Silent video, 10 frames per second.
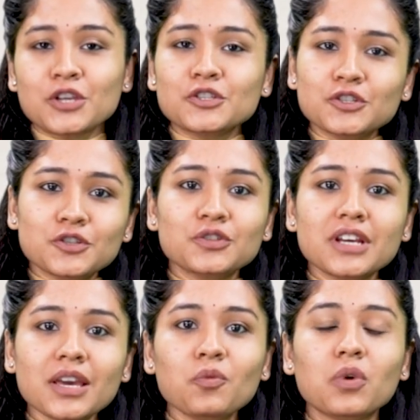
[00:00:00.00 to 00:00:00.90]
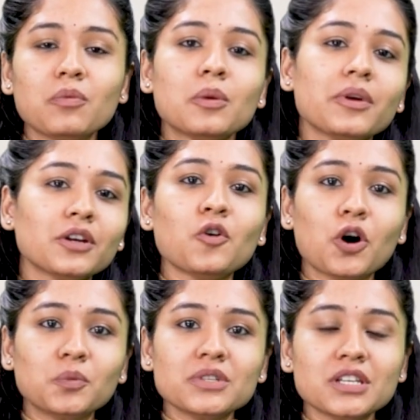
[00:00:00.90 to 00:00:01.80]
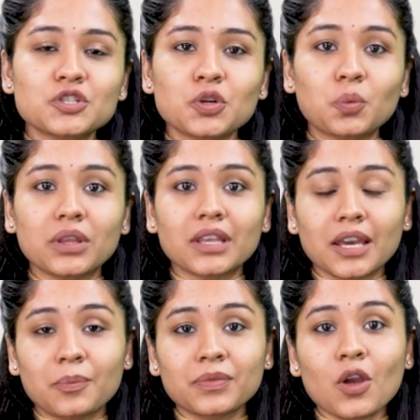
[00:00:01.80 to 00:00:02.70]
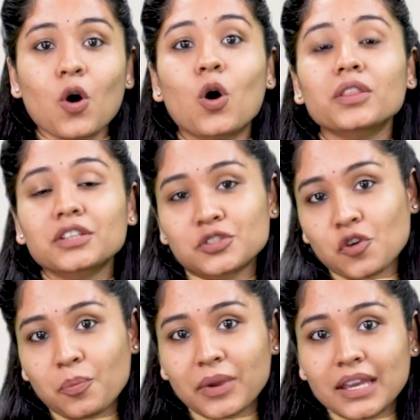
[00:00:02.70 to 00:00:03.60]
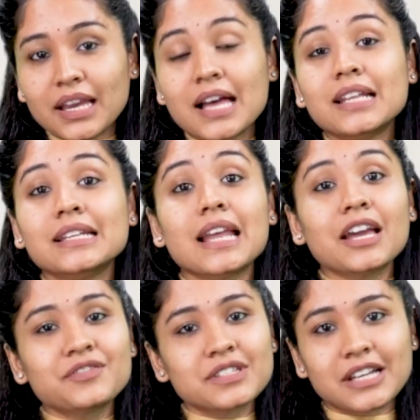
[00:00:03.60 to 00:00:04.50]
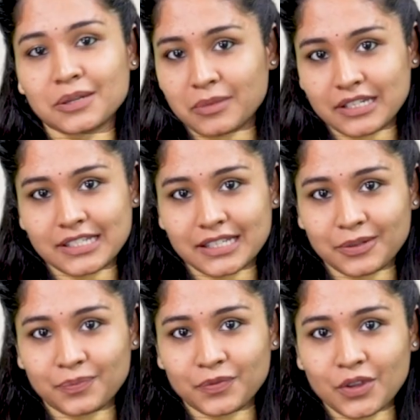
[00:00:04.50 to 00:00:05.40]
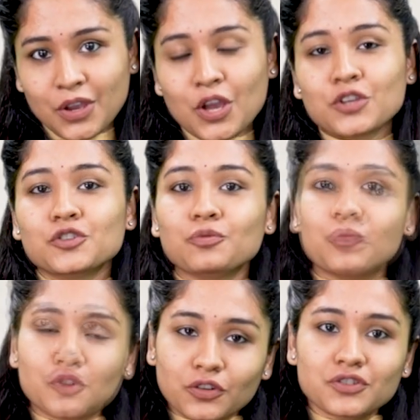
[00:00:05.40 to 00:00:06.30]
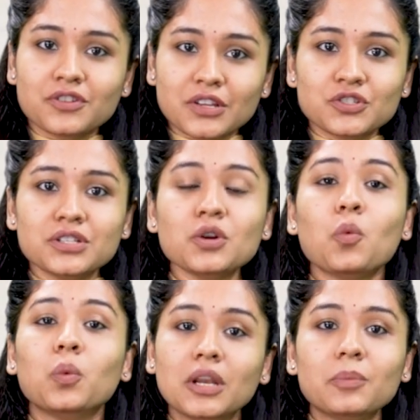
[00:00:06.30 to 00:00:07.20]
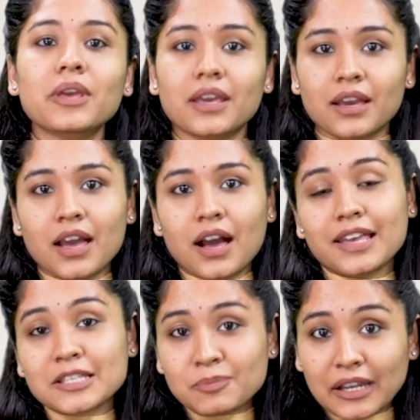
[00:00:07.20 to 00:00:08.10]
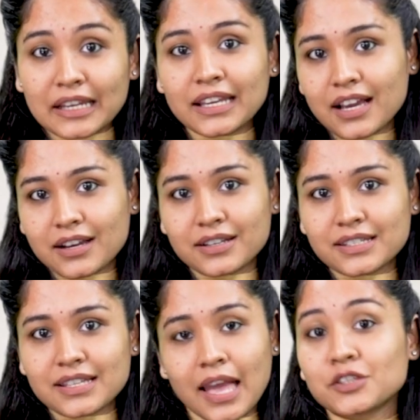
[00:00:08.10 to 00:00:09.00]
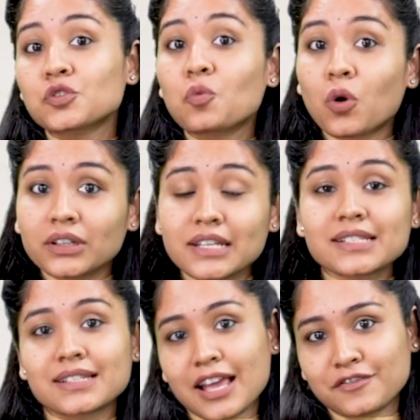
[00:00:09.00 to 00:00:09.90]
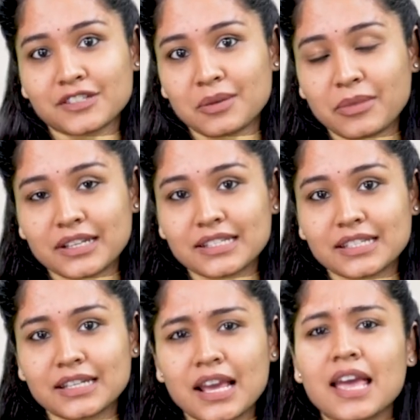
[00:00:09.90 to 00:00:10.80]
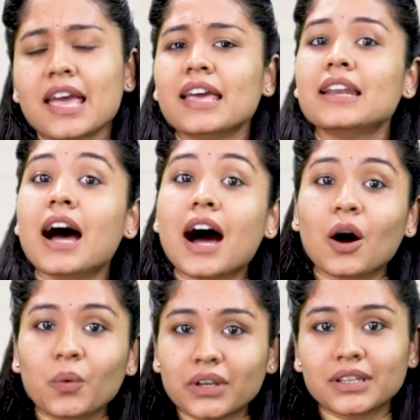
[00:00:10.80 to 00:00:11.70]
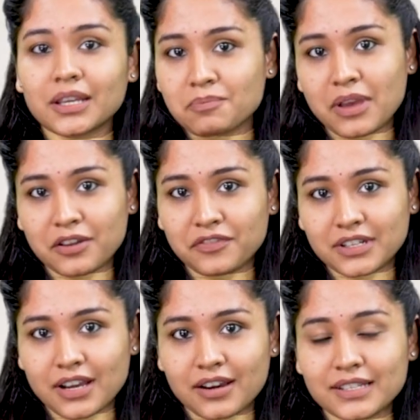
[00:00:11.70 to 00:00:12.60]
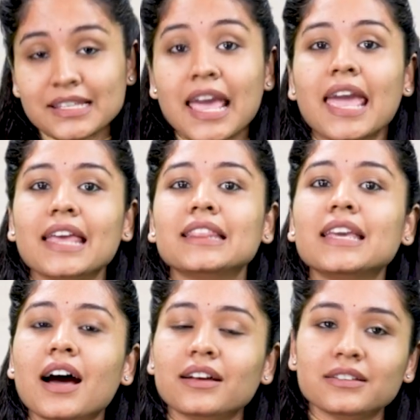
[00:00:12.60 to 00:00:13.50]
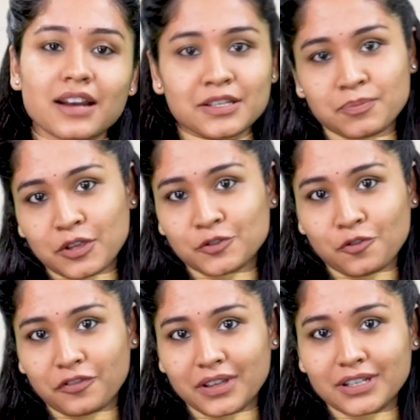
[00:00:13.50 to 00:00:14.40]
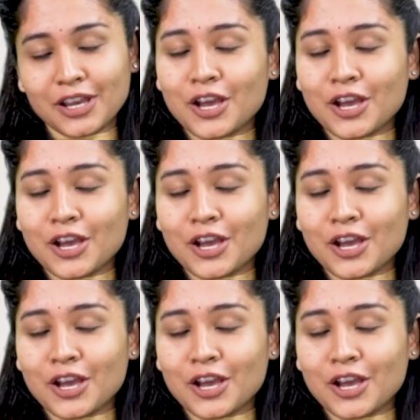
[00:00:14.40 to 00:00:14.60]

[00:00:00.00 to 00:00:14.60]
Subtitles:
So today we will be in conversation with him on the topic lifestyle medicine. So Dr. Ranjan will be explaining us as to what is lifestyle medicine and how it can benefit us and the other aspects of it.